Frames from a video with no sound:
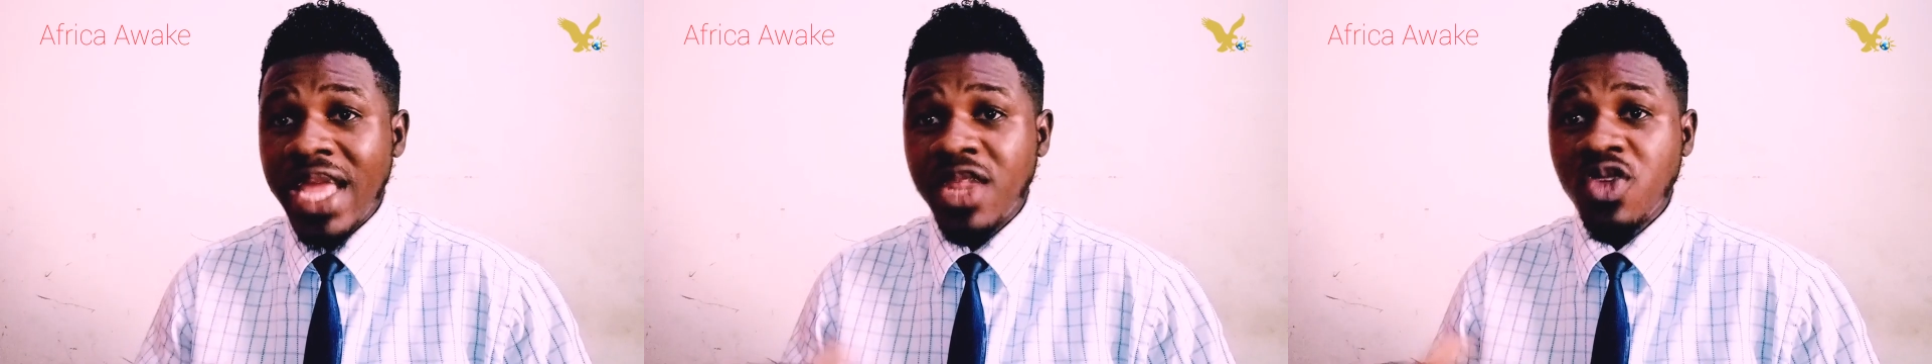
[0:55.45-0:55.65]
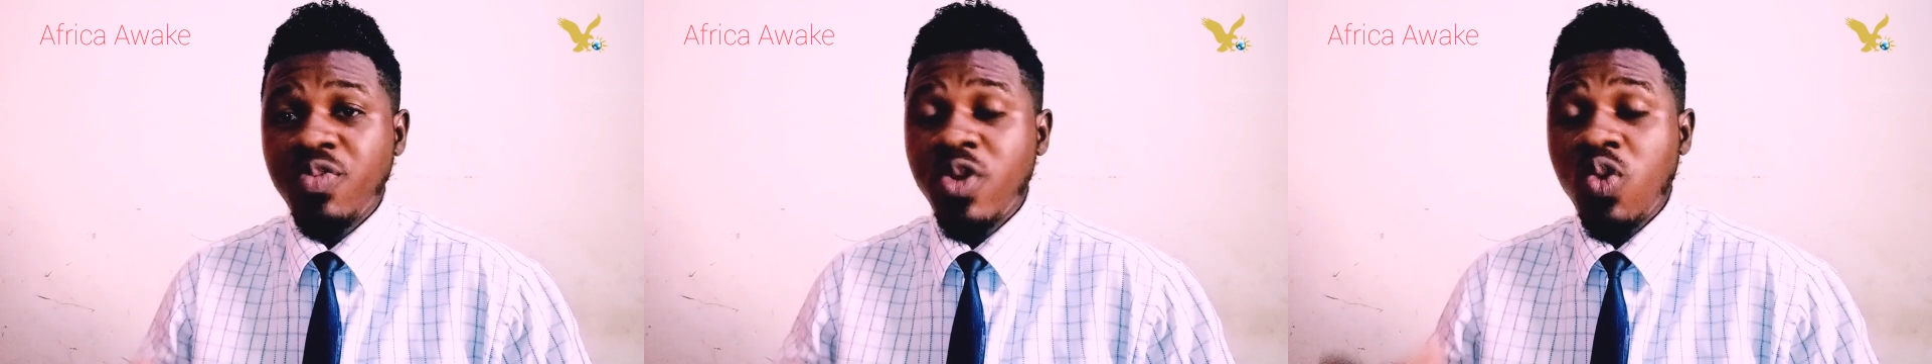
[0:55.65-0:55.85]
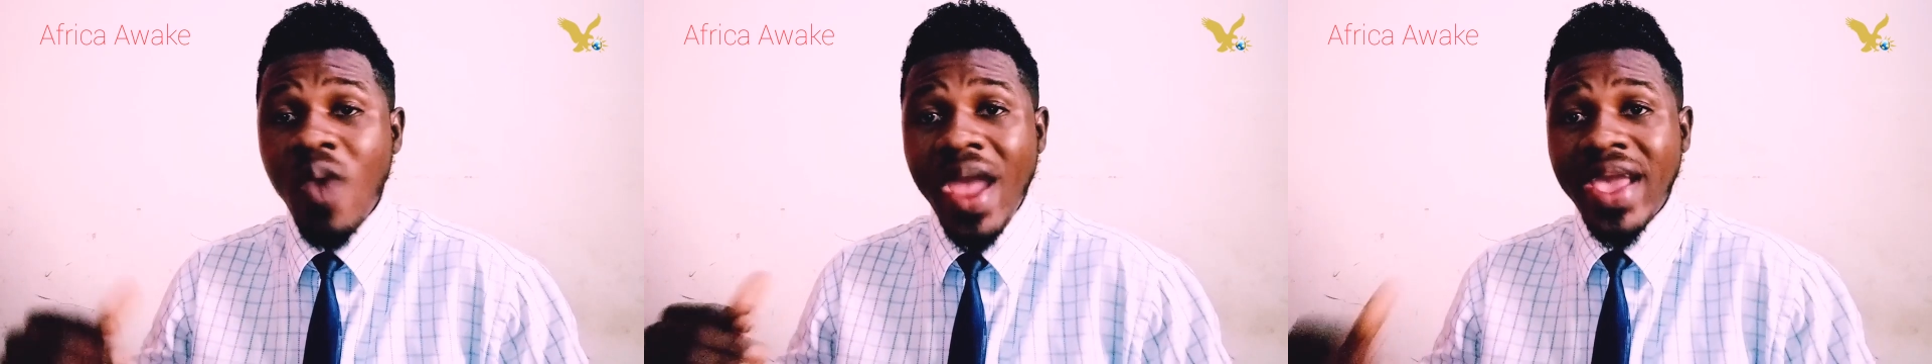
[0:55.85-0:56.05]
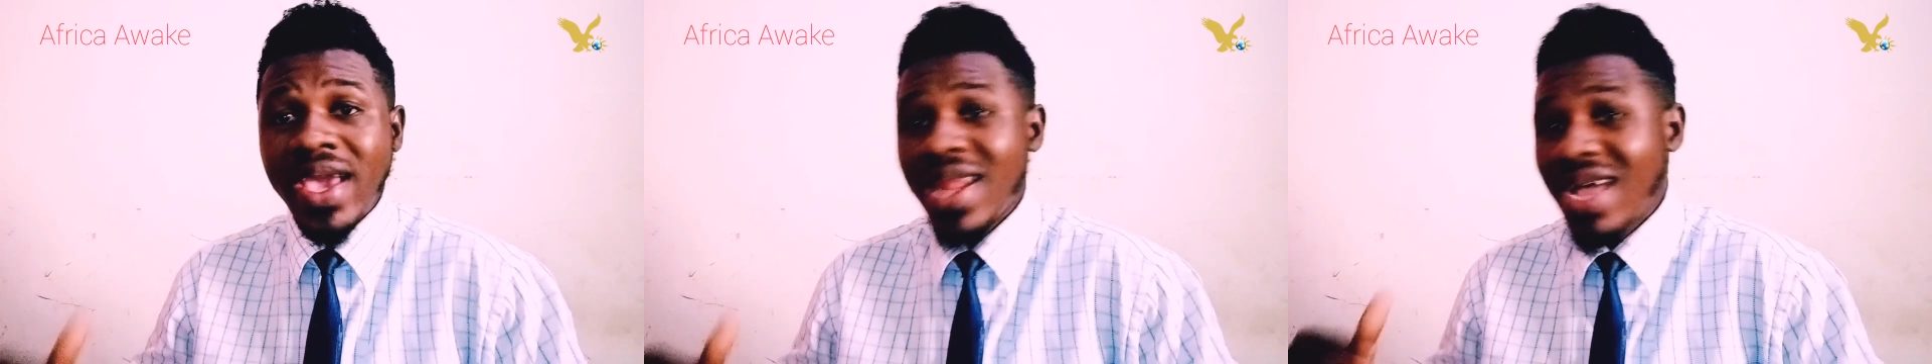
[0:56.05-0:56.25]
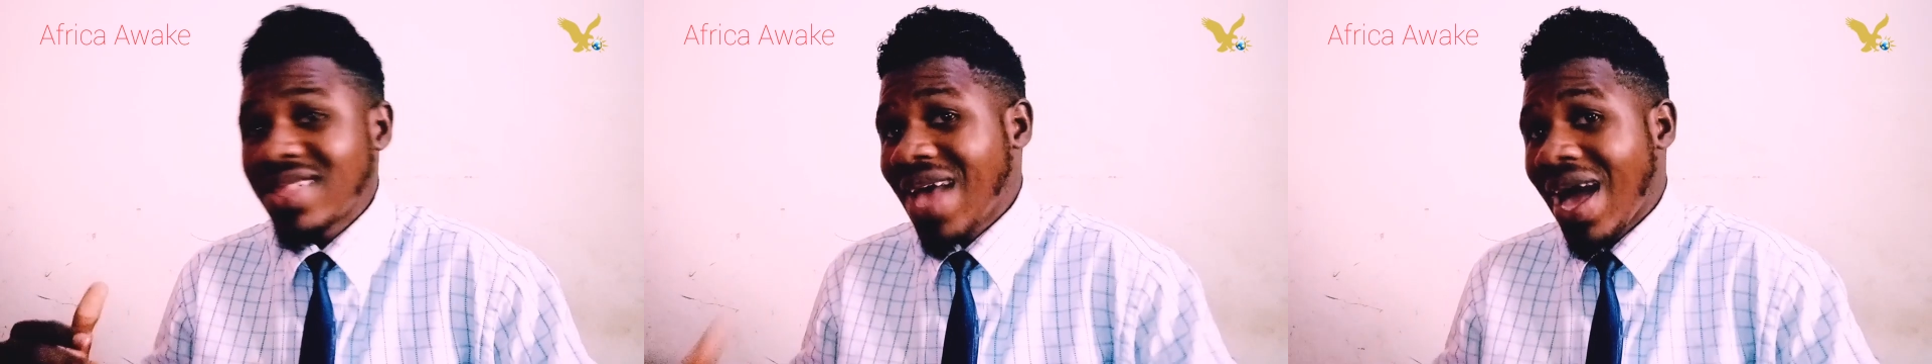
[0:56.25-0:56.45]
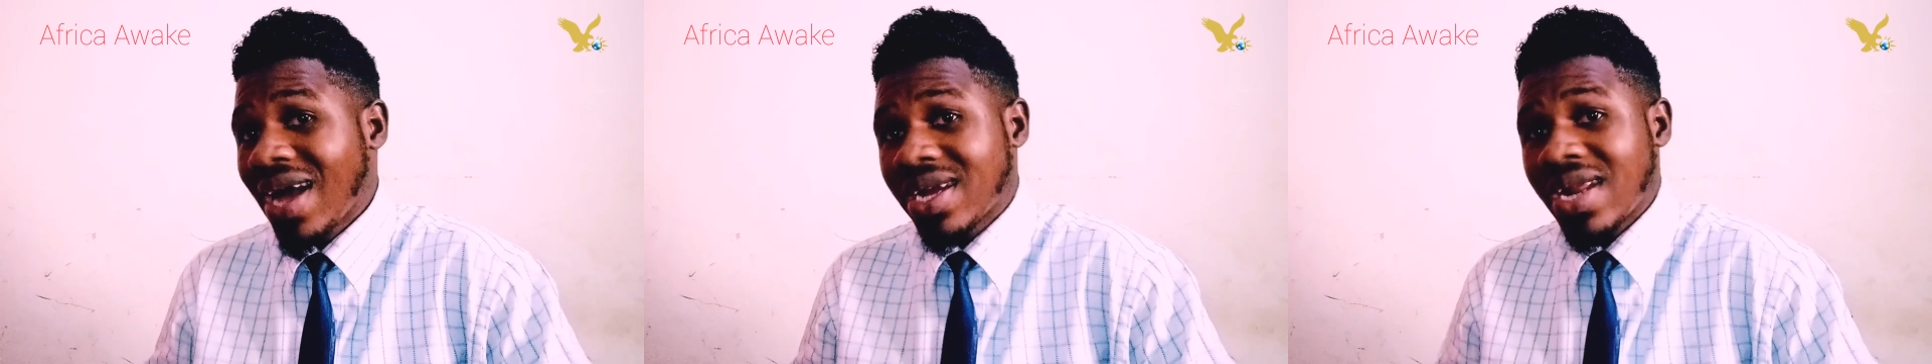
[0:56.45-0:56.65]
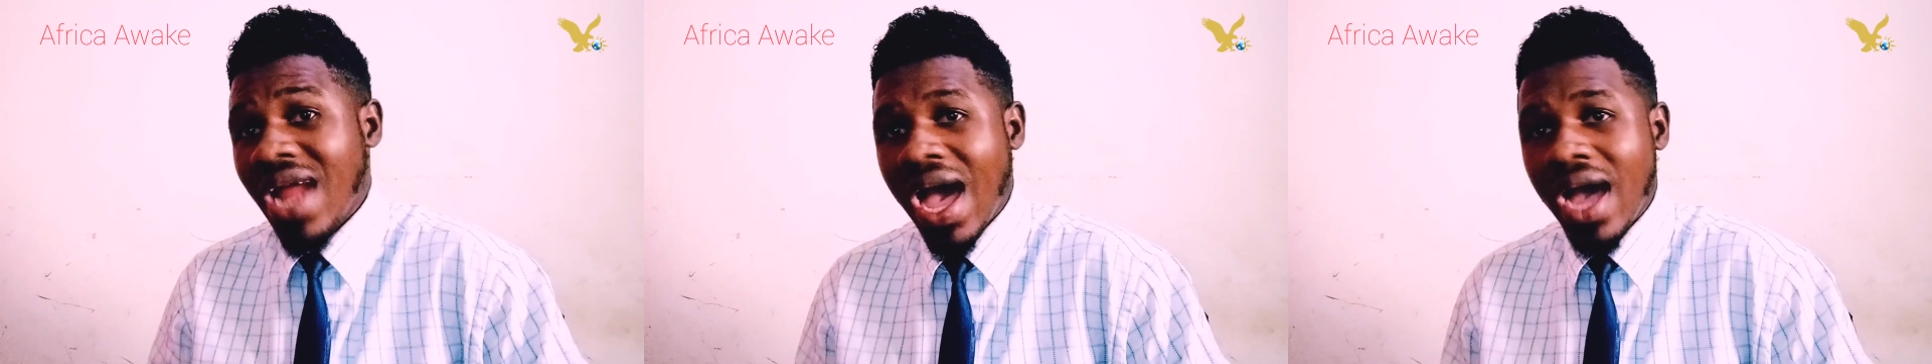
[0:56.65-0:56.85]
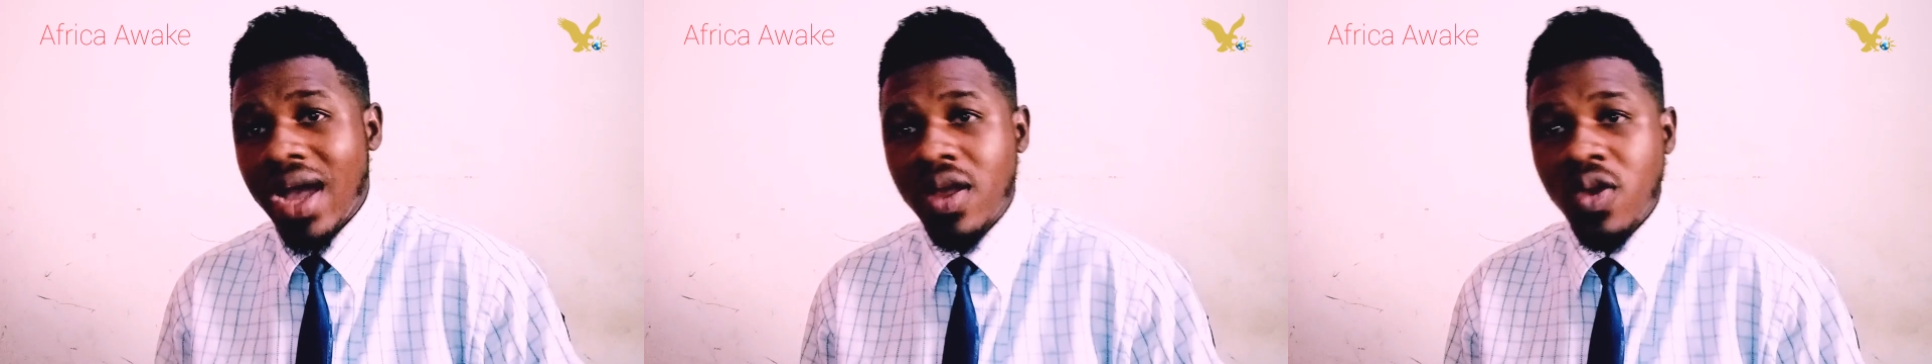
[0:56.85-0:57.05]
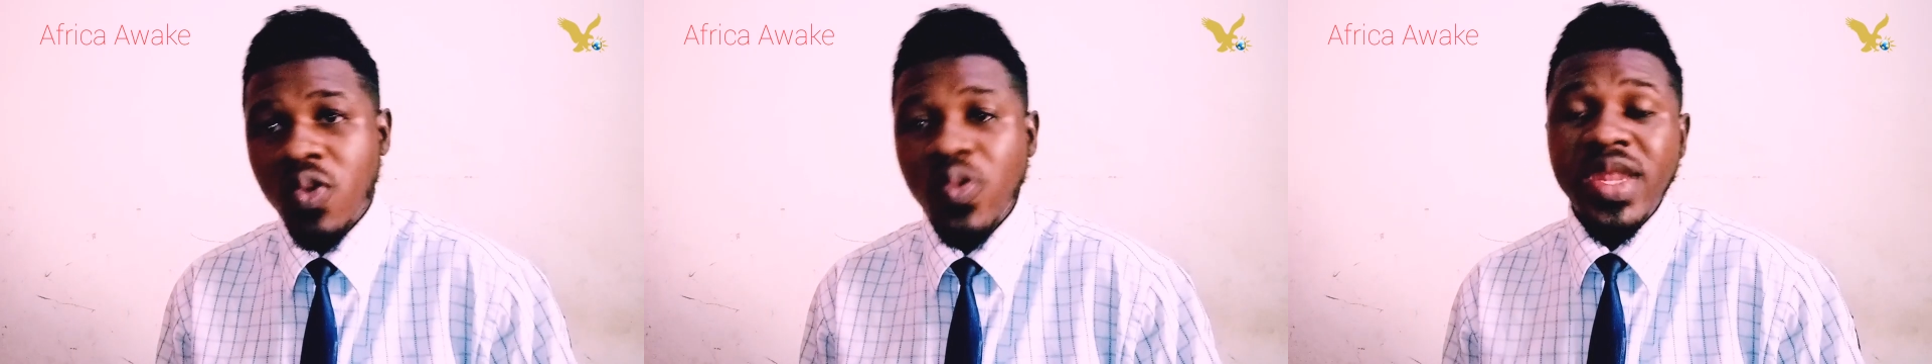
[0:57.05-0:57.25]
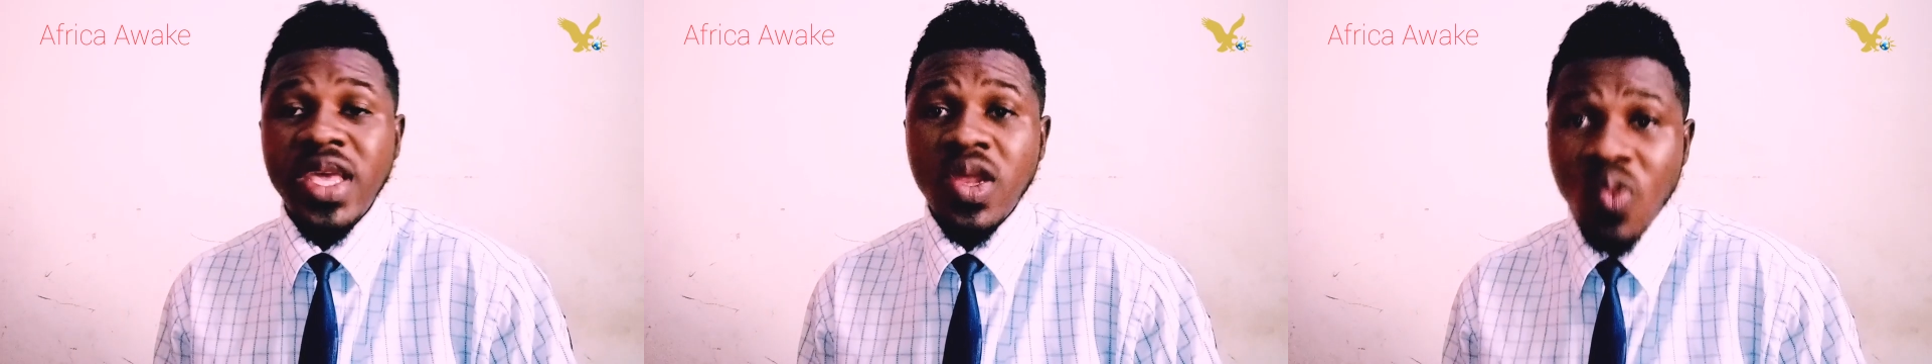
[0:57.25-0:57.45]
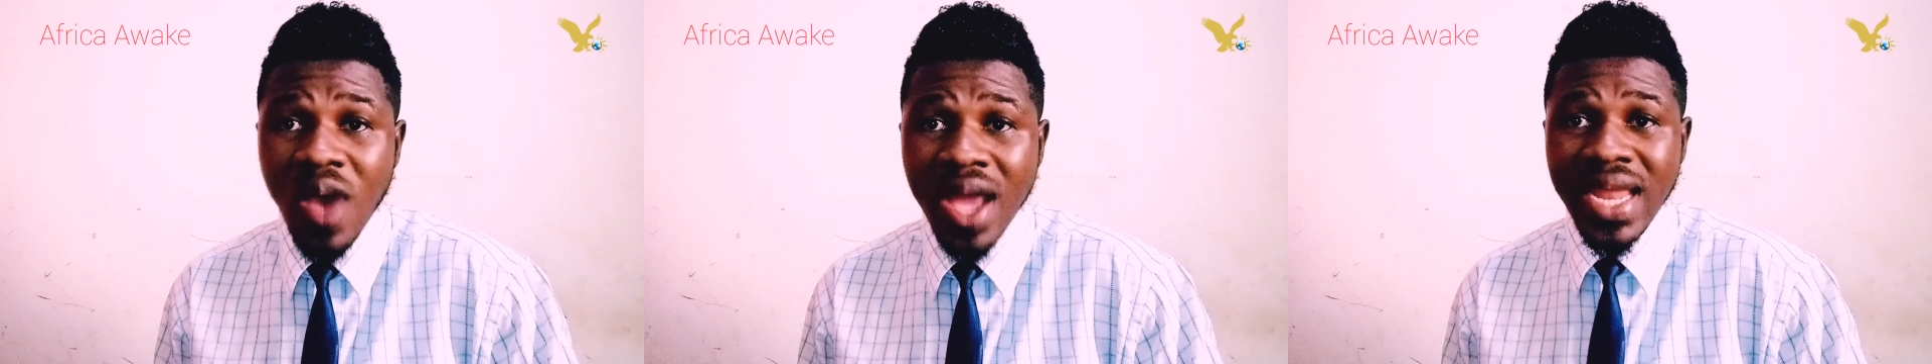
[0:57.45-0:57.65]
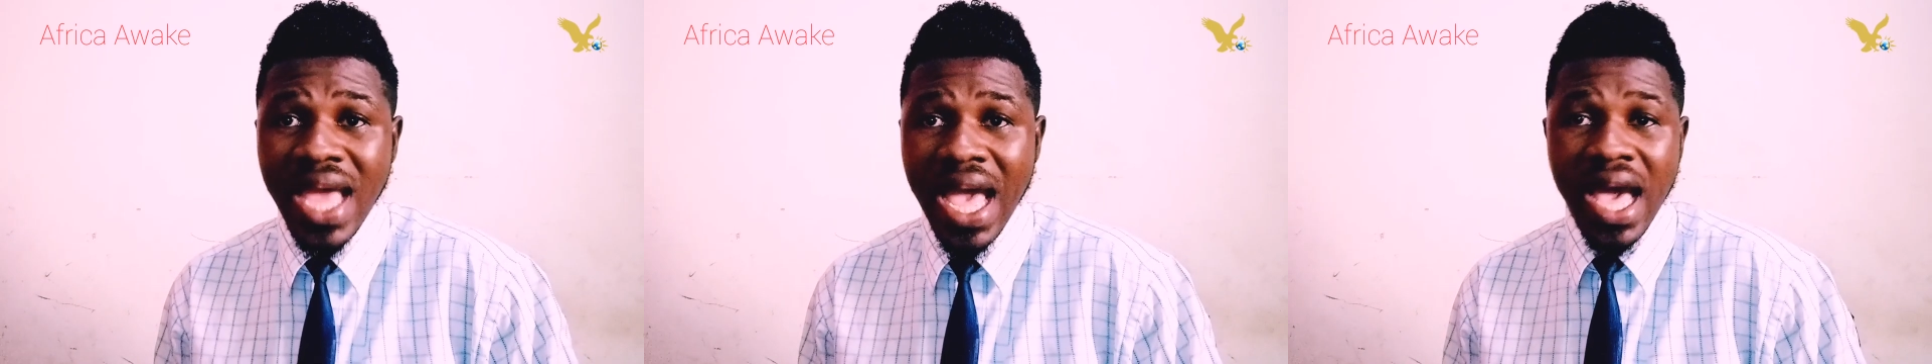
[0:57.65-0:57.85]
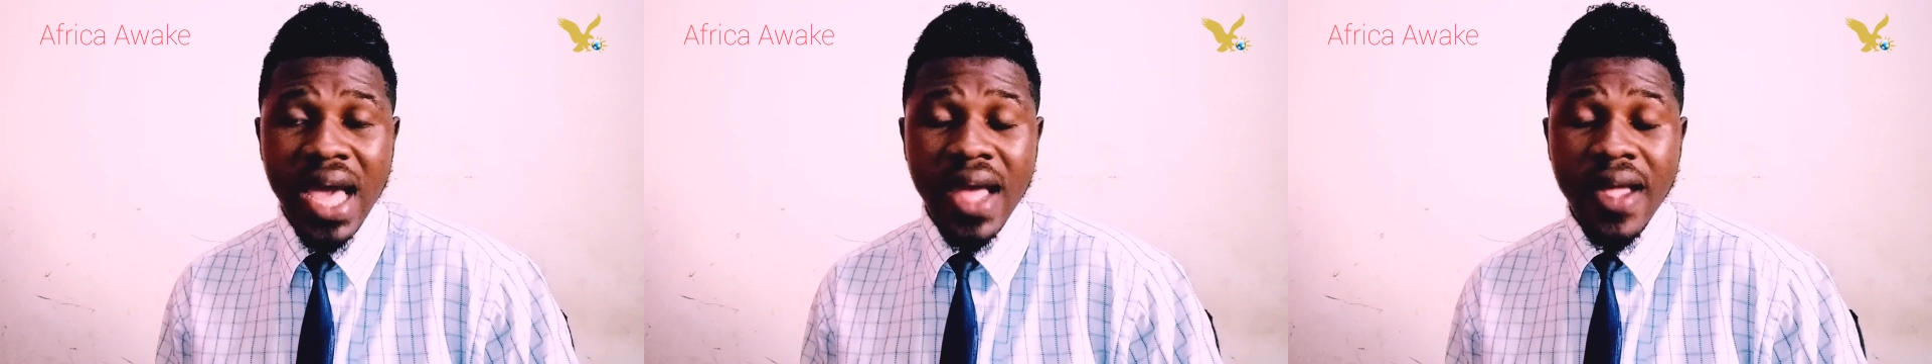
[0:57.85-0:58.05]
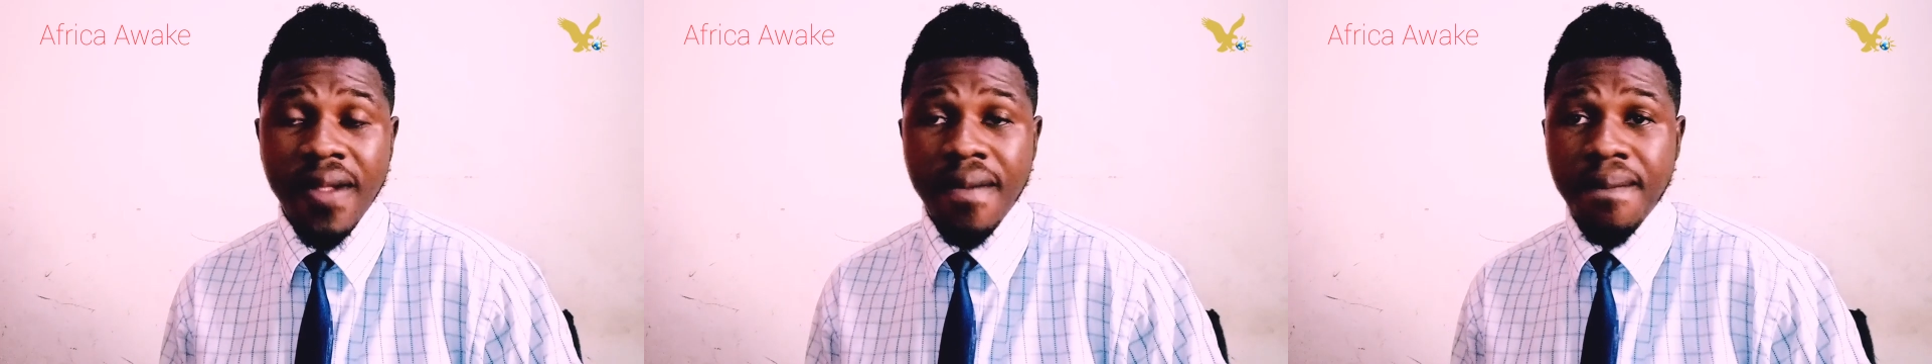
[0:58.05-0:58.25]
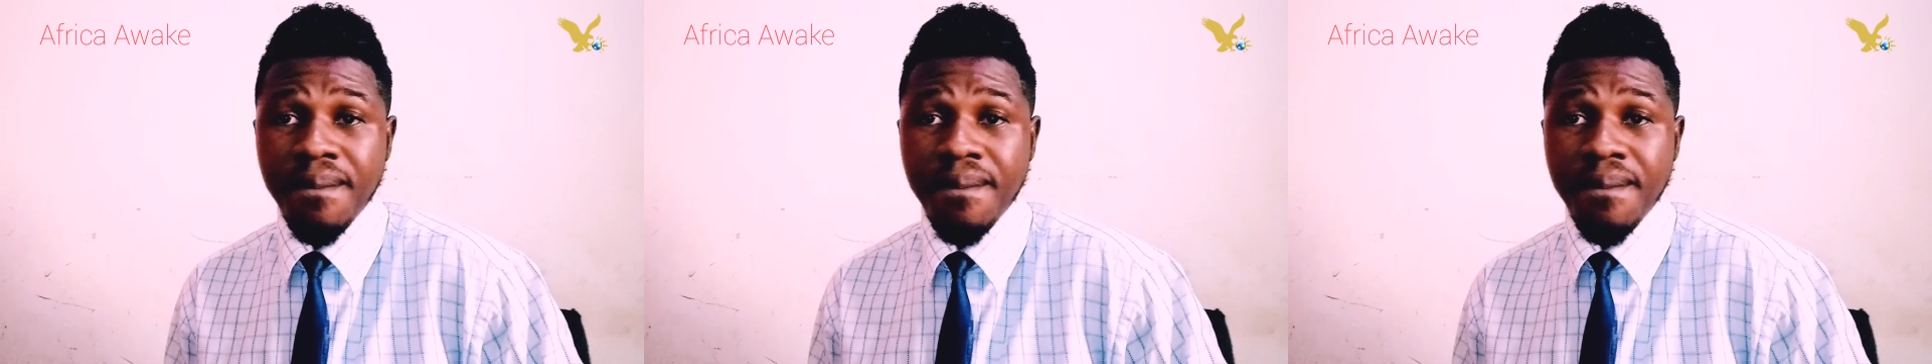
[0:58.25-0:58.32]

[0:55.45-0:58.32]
and you'll be working at Accra within 1 hour.